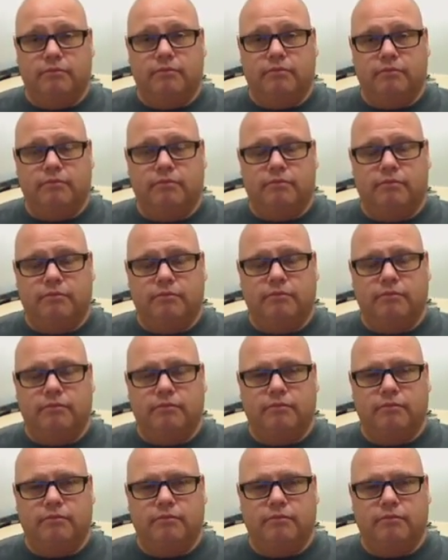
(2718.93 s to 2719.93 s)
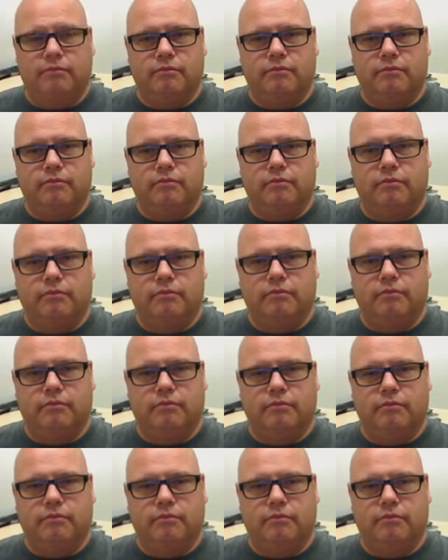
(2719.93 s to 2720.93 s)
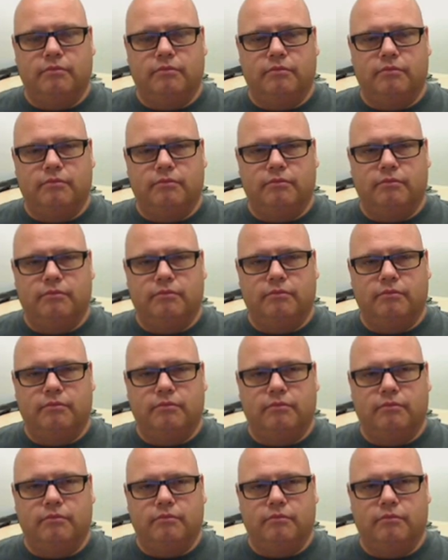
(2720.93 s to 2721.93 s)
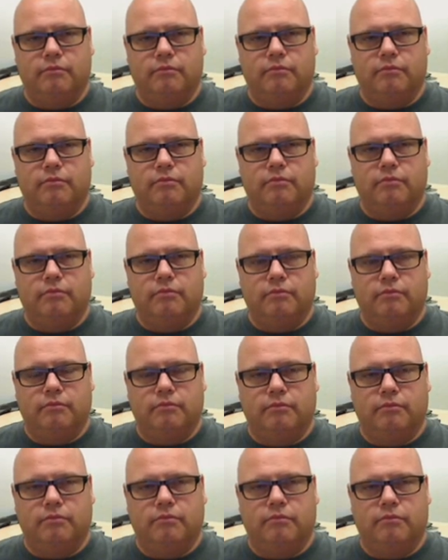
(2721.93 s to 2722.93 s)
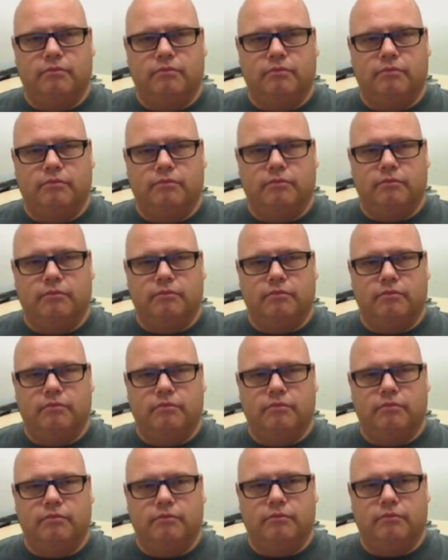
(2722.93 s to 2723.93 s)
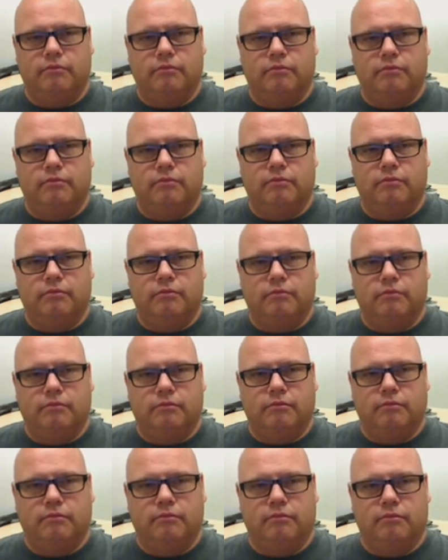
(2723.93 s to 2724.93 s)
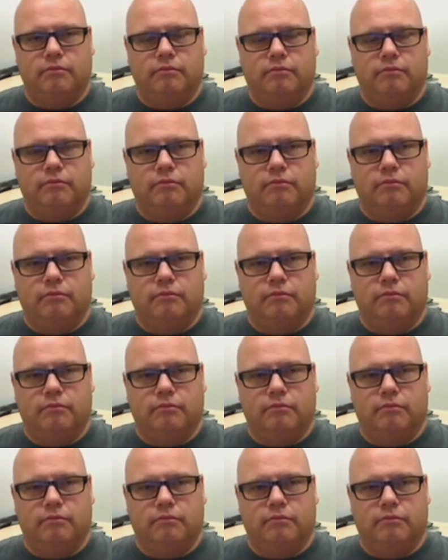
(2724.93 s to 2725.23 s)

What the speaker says: (silent)